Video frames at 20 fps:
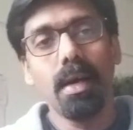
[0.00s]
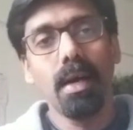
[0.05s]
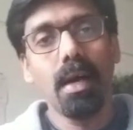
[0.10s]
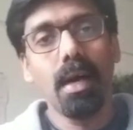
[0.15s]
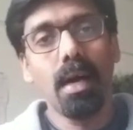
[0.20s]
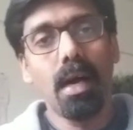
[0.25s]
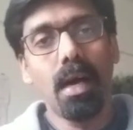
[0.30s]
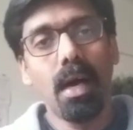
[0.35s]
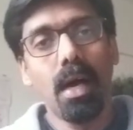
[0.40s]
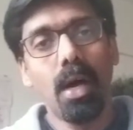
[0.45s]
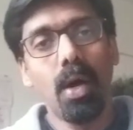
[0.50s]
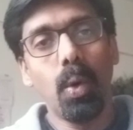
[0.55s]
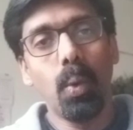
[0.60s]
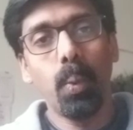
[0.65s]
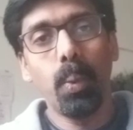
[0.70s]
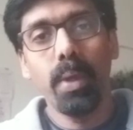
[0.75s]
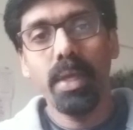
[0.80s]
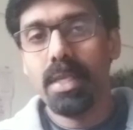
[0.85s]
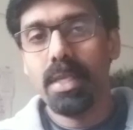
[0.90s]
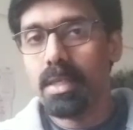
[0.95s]

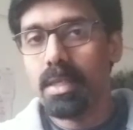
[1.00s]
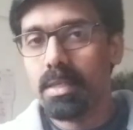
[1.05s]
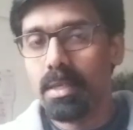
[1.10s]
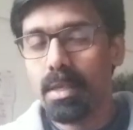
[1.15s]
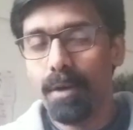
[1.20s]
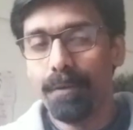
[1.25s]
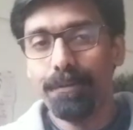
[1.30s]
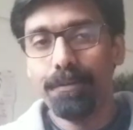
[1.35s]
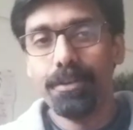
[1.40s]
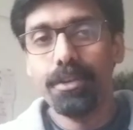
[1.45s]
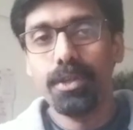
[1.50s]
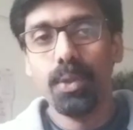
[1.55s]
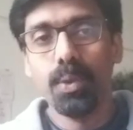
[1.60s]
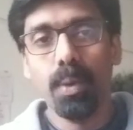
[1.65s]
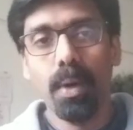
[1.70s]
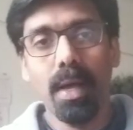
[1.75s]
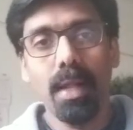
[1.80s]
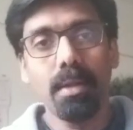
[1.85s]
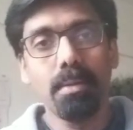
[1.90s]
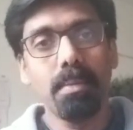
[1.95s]
which is of
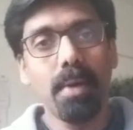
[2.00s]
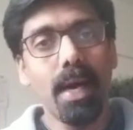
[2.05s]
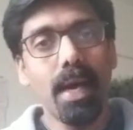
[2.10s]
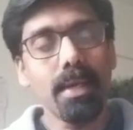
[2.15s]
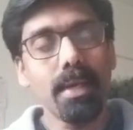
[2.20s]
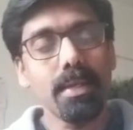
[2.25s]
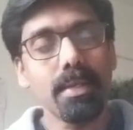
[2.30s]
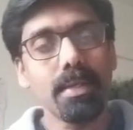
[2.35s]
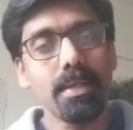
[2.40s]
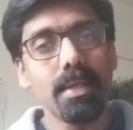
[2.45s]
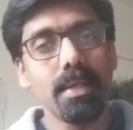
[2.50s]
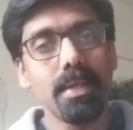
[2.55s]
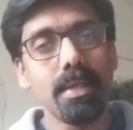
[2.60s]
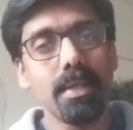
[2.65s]
12 marks.